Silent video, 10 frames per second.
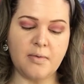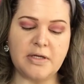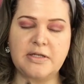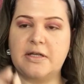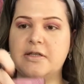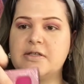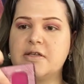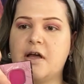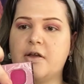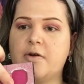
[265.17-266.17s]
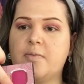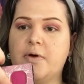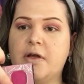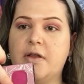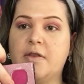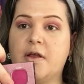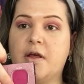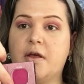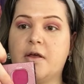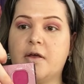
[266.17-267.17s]
going to take this color and put it in
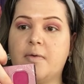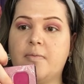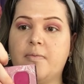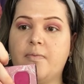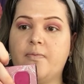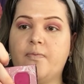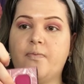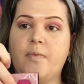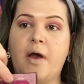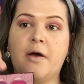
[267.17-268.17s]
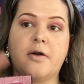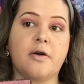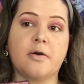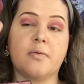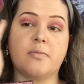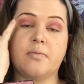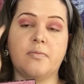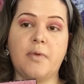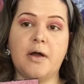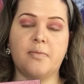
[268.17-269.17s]
the outer
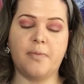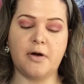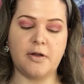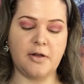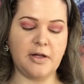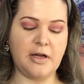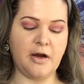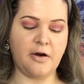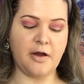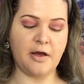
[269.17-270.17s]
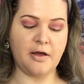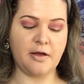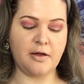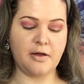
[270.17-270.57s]
bottom part of the lid area.